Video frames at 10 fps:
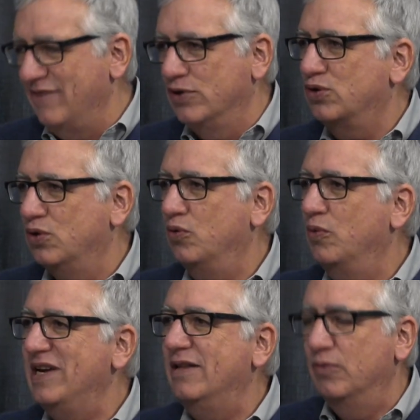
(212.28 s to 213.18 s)
After school.
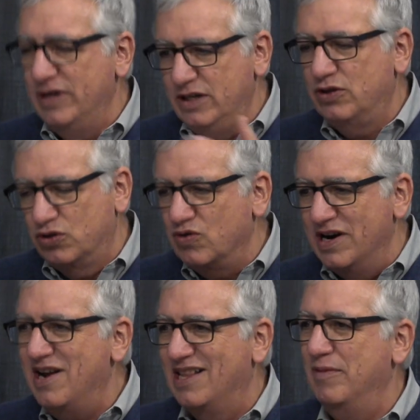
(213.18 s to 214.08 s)
We
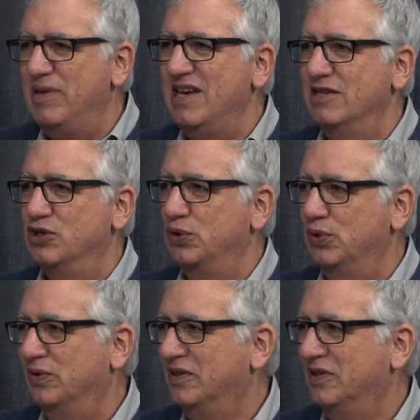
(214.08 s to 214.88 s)
try not to be in school.